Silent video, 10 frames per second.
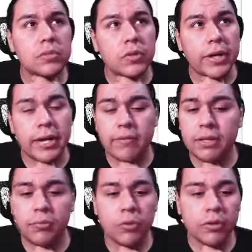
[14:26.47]
Do I have
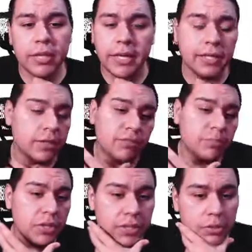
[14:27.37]
any more that I couldn't
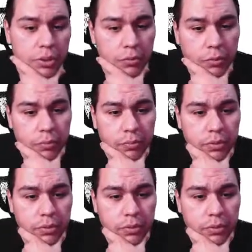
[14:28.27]
put into a group?